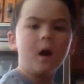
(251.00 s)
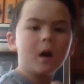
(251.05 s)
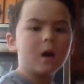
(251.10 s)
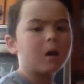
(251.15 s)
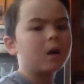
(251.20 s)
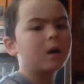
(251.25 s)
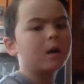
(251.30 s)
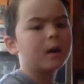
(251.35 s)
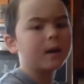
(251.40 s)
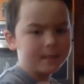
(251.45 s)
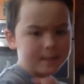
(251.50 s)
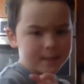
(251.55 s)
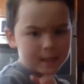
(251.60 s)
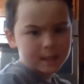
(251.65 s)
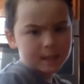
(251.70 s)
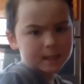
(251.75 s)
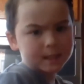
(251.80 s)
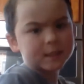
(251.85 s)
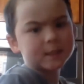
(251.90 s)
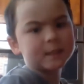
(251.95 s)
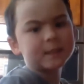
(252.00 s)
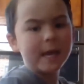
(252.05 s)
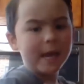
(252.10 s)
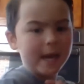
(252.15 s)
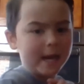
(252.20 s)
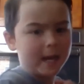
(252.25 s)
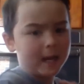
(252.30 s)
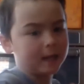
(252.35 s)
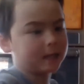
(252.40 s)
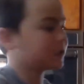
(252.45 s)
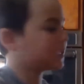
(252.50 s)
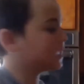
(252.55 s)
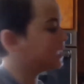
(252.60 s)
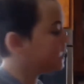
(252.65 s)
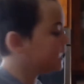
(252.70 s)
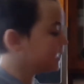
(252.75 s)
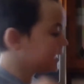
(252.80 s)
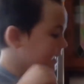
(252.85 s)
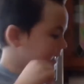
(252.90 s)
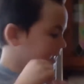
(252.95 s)
until it stays
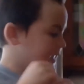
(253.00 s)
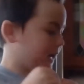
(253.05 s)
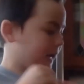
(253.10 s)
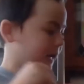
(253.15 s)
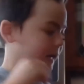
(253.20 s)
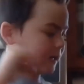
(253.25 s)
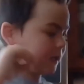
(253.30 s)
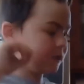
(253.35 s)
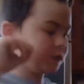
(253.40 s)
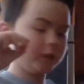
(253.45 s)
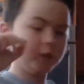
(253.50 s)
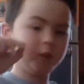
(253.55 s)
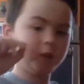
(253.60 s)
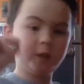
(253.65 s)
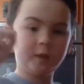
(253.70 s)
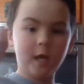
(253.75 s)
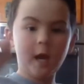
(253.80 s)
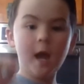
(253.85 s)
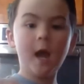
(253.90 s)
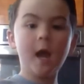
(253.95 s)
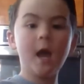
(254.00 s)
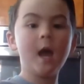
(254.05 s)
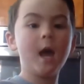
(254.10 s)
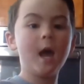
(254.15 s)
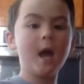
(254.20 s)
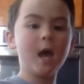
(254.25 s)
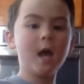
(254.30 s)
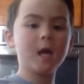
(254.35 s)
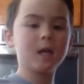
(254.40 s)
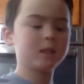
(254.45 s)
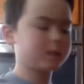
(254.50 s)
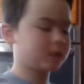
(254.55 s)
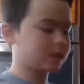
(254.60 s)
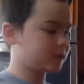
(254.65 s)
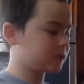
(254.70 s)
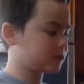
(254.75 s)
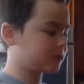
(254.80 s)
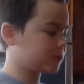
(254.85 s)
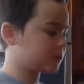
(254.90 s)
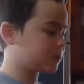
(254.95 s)
like
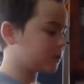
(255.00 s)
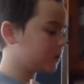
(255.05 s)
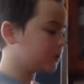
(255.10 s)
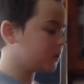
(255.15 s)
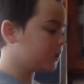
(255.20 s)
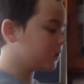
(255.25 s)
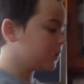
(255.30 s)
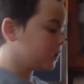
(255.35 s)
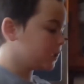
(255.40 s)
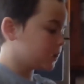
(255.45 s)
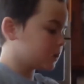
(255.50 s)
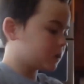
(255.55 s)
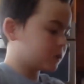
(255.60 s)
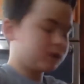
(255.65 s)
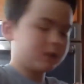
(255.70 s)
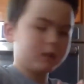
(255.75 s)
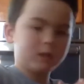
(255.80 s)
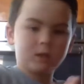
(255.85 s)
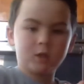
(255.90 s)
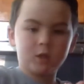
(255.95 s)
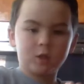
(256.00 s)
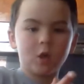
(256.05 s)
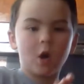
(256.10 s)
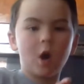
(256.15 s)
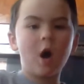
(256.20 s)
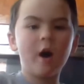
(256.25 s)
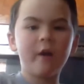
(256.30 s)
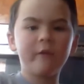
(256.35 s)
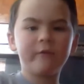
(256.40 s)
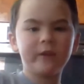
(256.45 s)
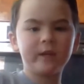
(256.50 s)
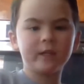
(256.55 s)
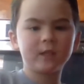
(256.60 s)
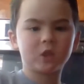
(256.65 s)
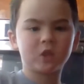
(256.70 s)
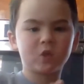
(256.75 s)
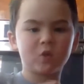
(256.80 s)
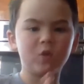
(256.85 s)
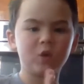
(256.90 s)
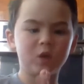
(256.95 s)
just soft and
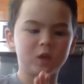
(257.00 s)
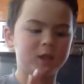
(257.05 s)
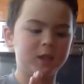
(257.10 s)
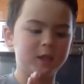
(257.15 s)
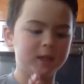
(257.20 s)
squishy,